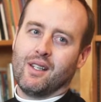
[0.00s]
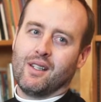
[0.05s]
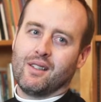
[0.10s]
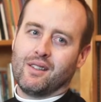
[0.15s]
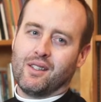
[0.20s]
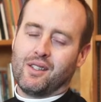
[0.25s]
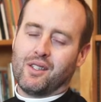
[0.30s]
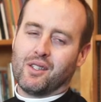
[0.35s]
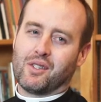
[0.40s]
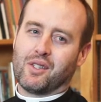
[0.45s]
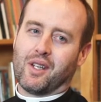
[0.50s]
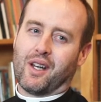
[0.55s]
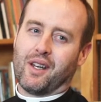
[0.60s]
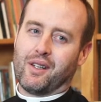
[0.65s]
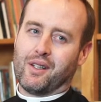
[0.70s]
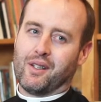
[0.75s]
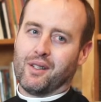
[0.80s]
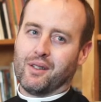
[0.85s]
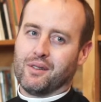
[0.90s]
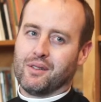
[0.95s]
with the
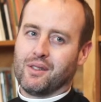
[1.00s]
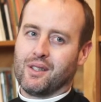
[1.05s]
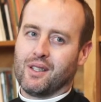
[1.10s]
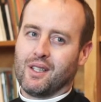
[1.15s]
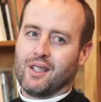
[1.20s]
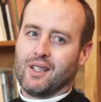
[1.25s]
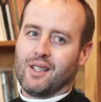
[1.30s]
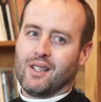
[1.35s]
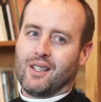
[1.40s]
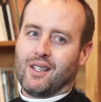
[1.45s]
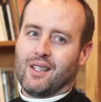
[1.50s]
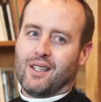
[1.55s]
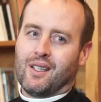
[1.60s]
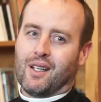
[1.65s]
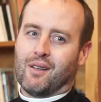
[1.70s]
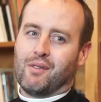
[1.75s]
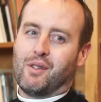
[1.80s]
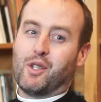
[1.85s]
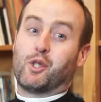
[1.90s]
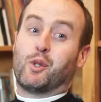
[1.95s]
desire
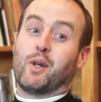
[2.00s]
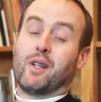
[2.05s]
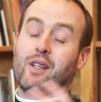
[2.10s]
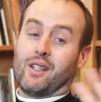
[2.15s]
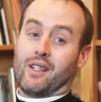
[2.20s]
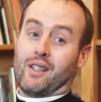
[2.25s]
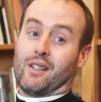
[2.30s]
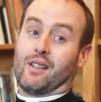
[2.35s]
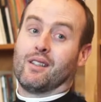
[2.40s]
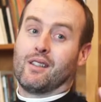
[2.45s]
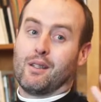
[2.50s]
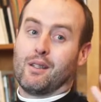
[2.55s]
of the Trinity